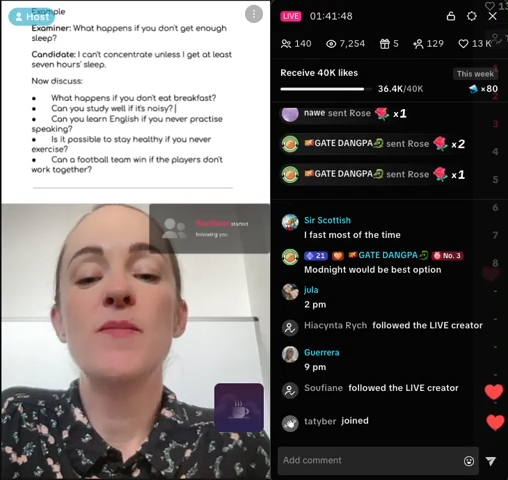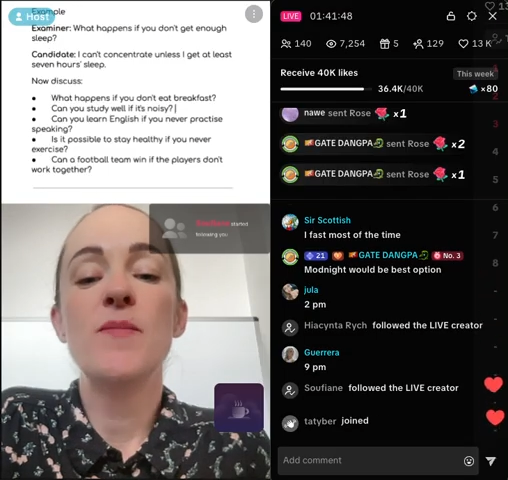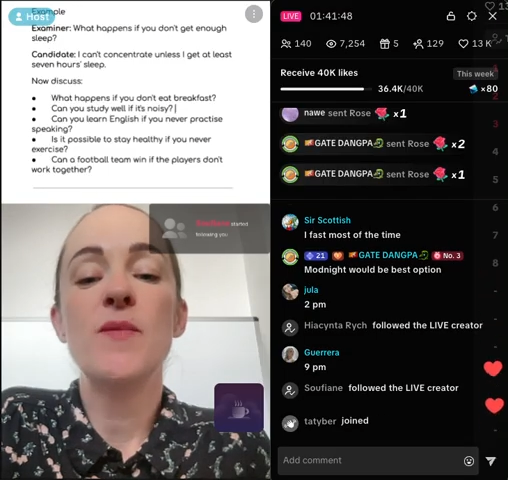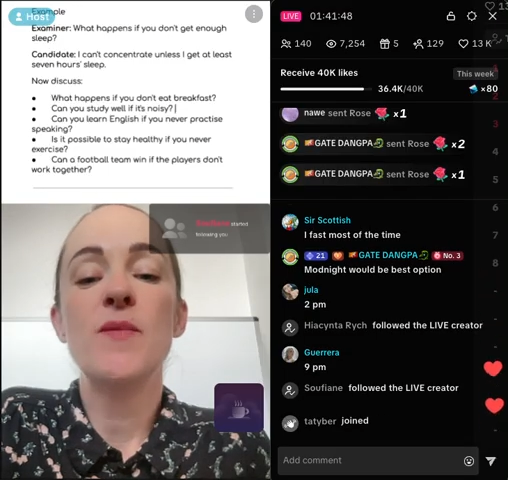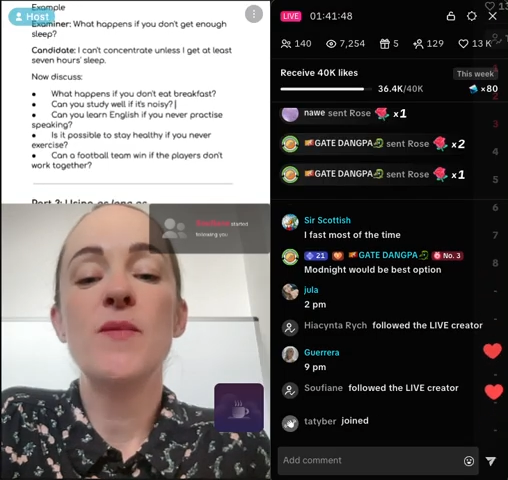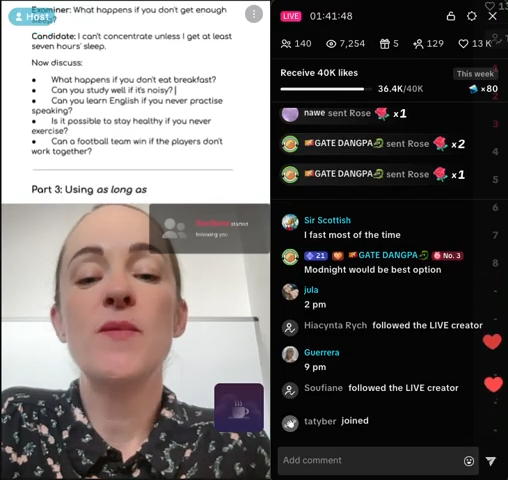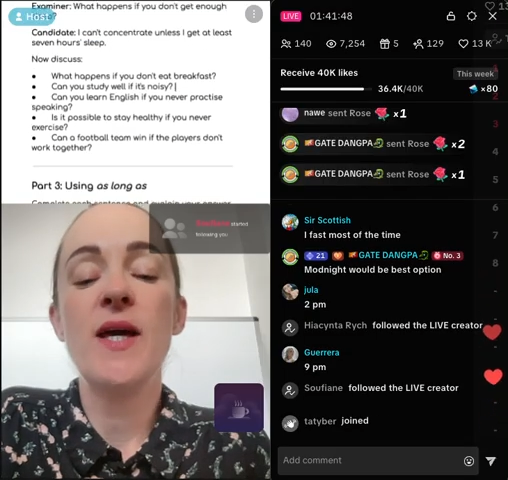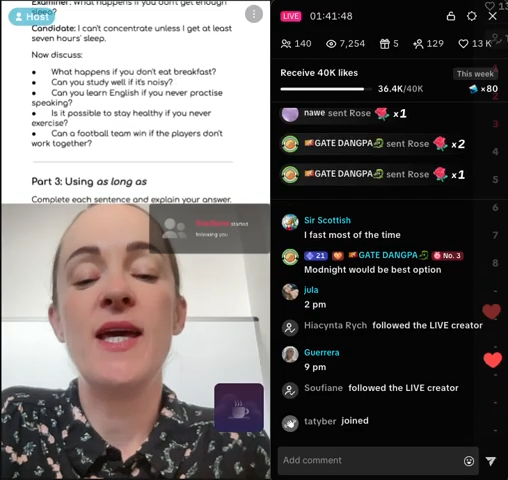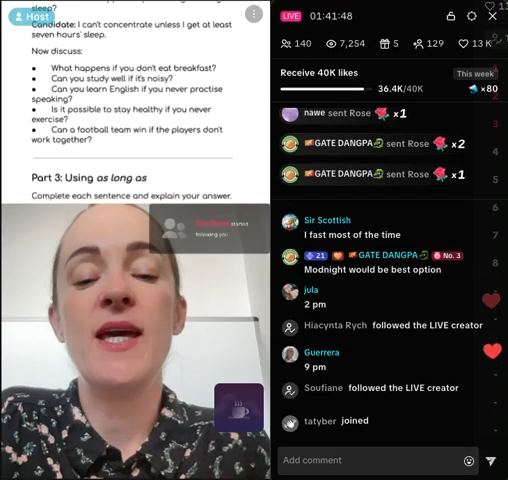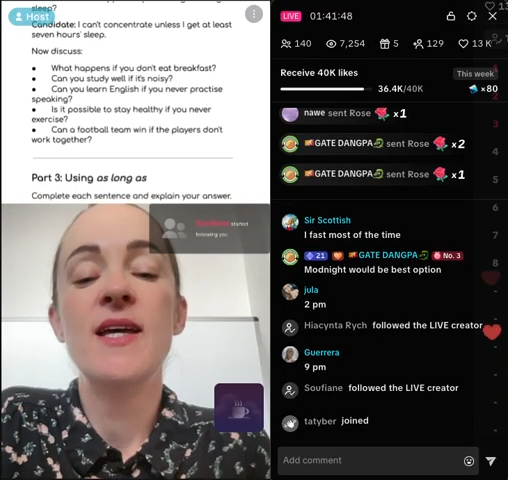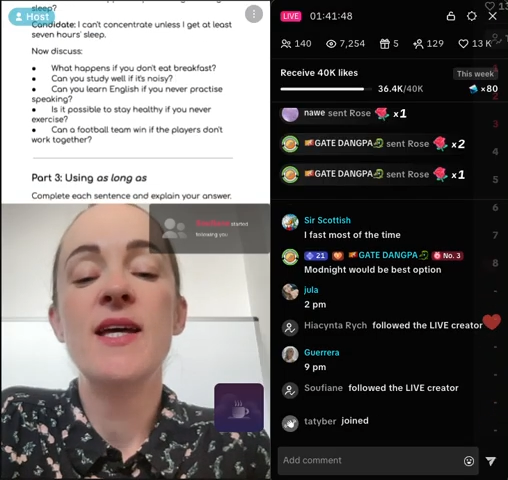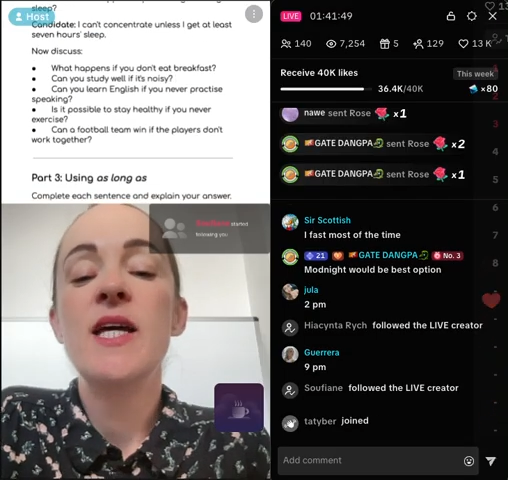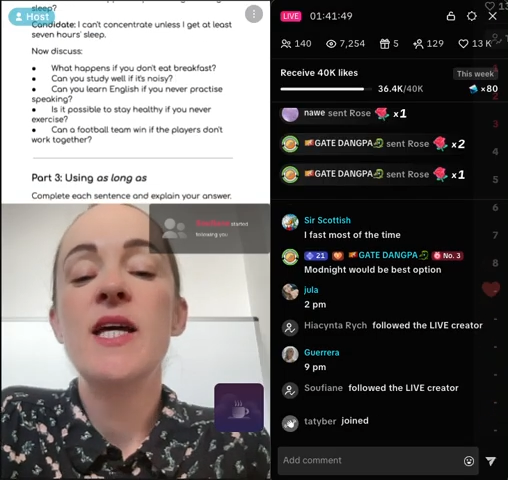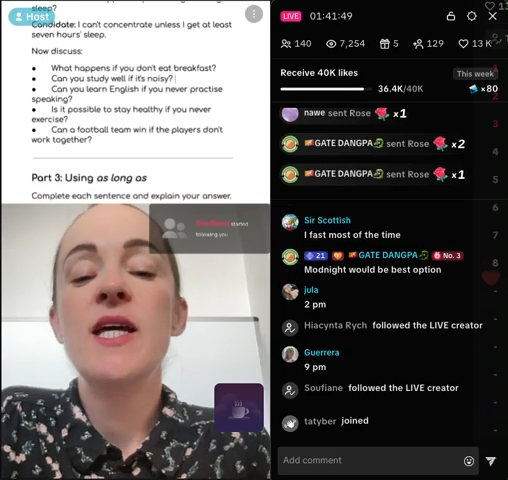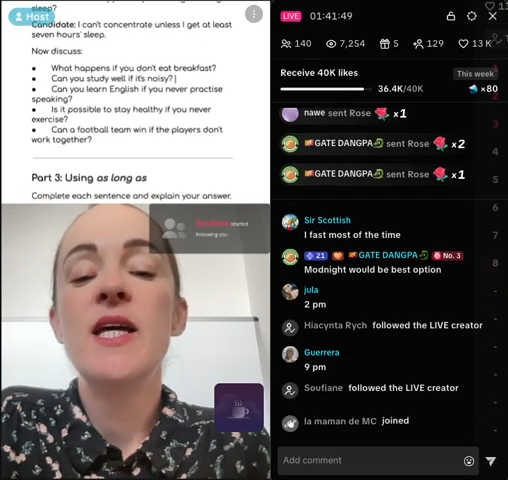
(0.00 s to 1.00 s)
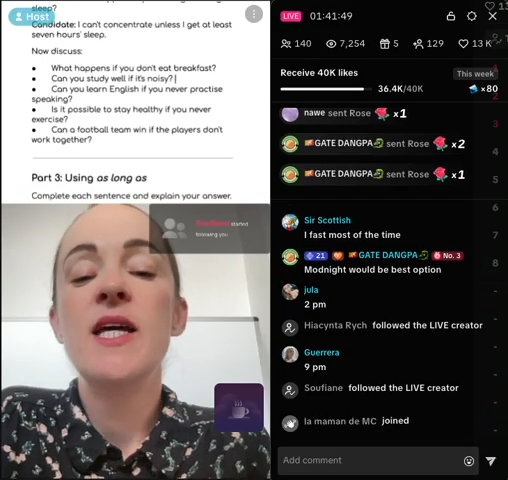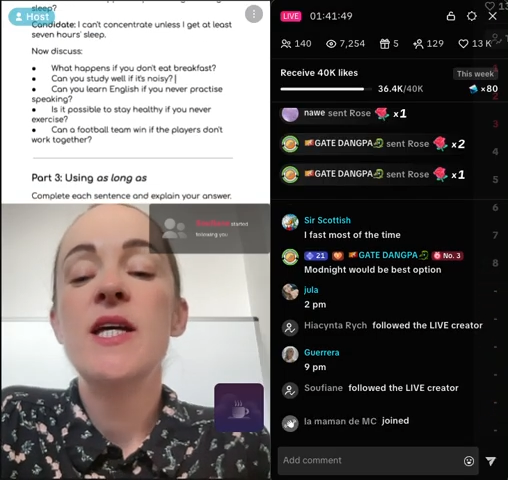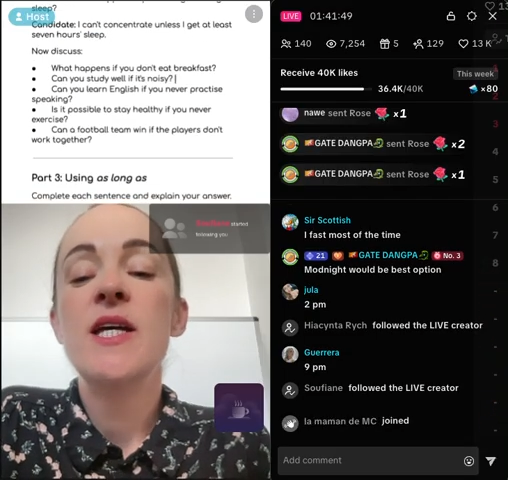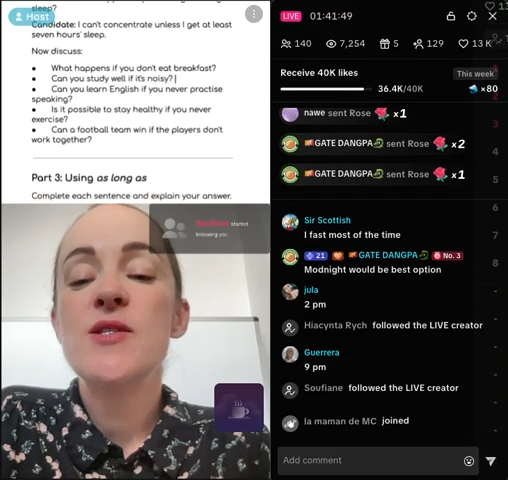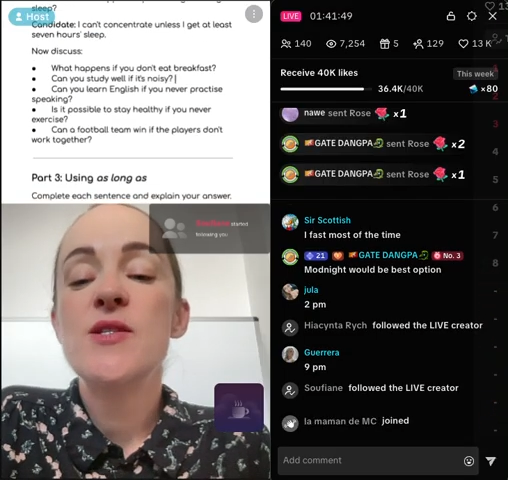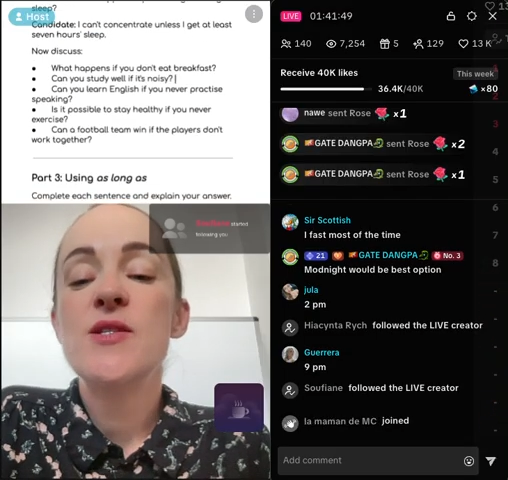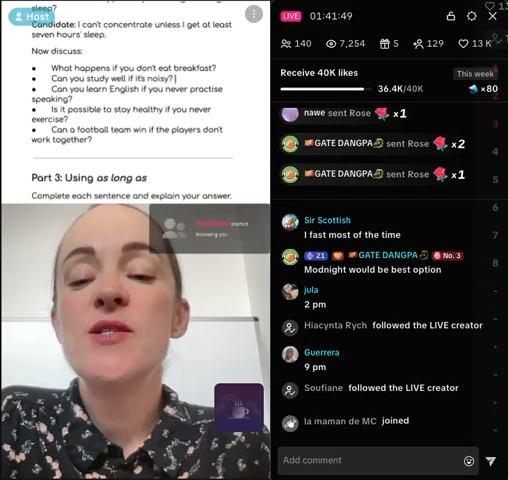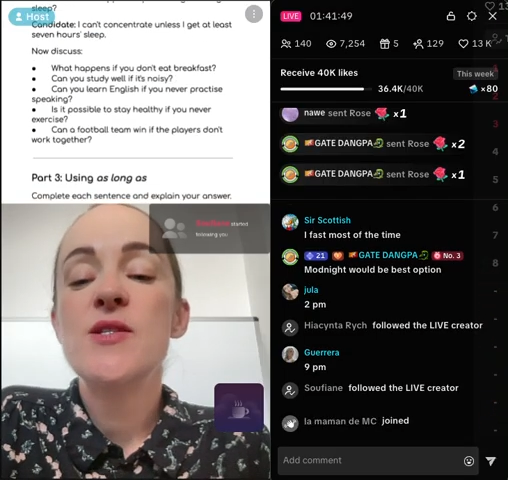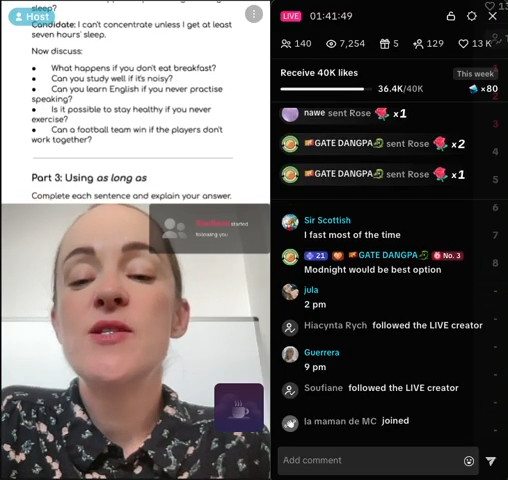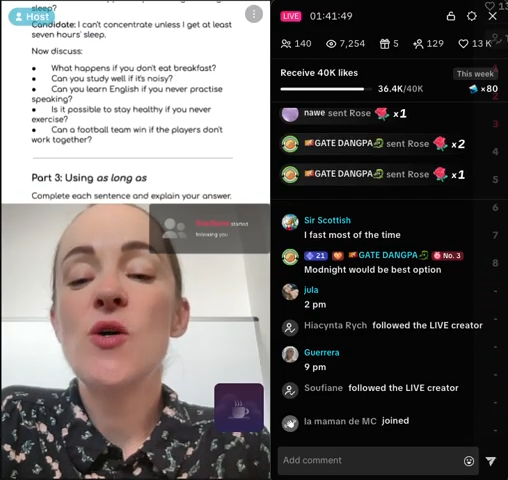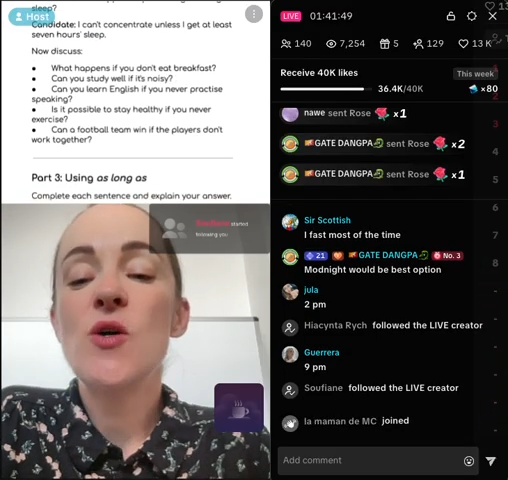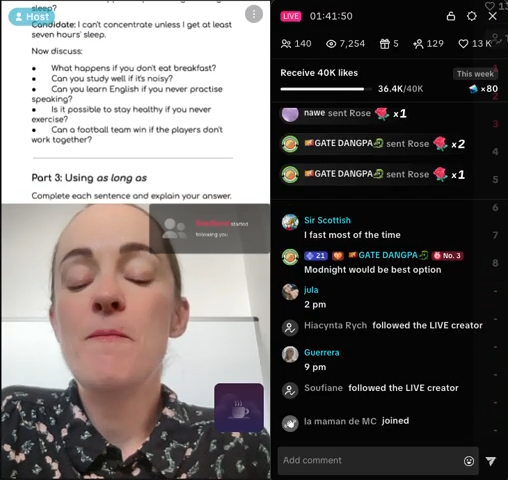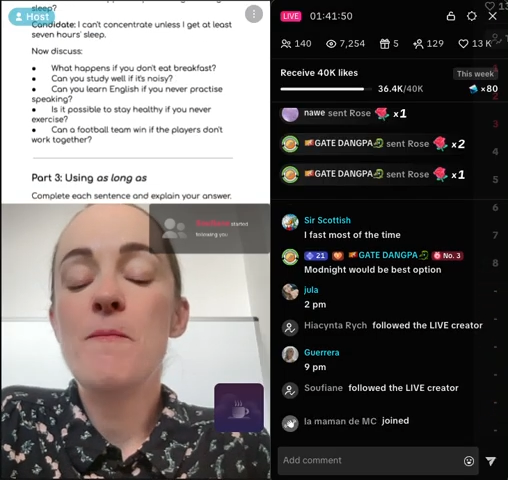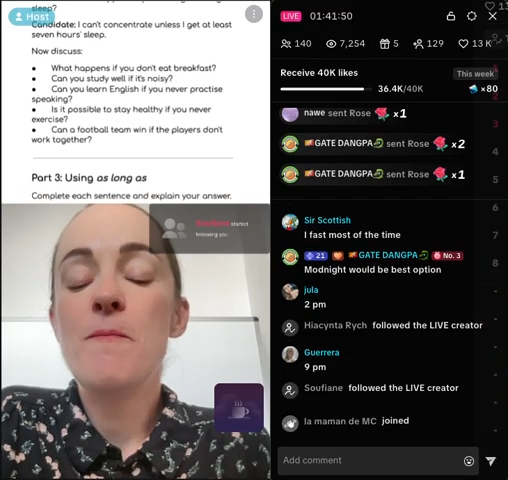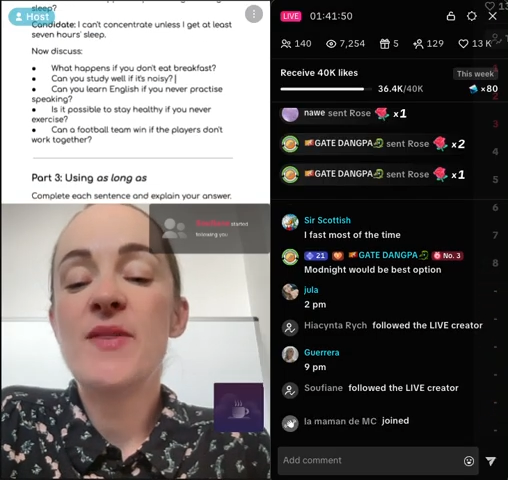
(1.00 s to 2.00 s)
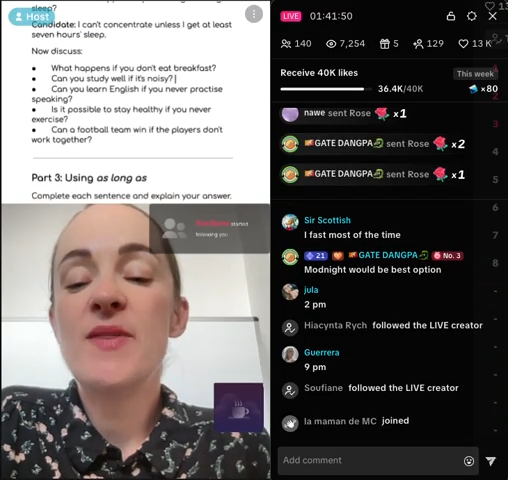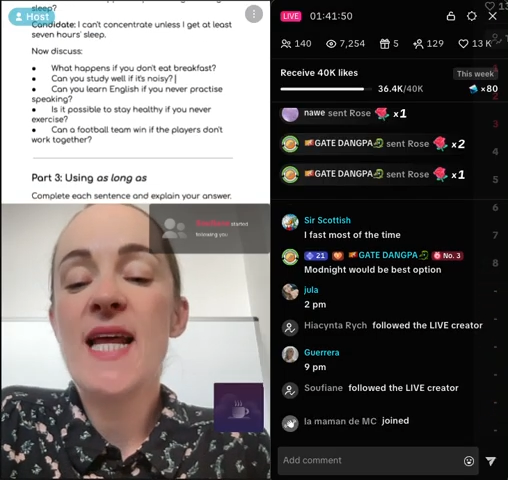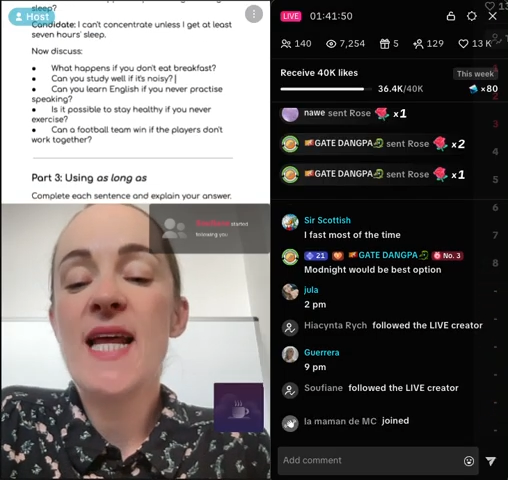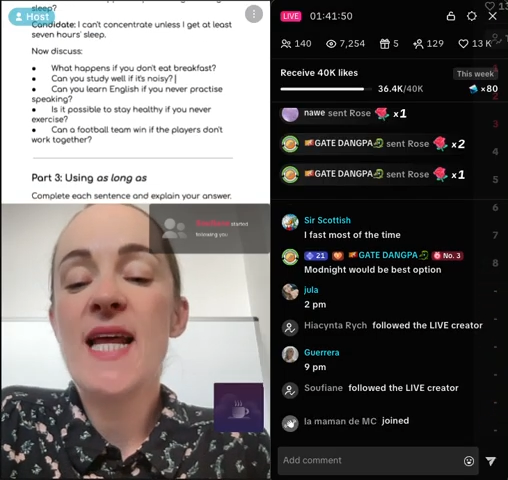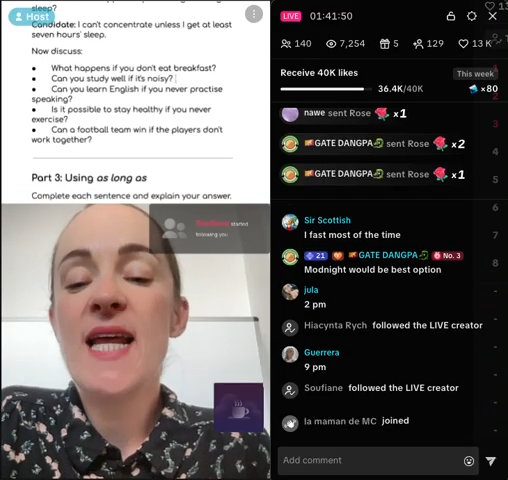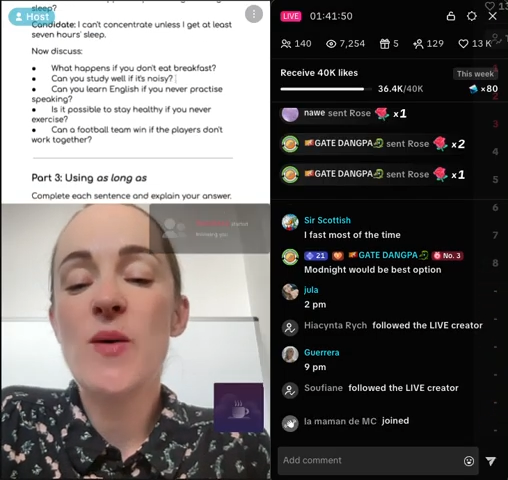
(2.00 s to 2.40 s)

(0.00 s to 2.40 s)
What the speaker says: So the next question then is,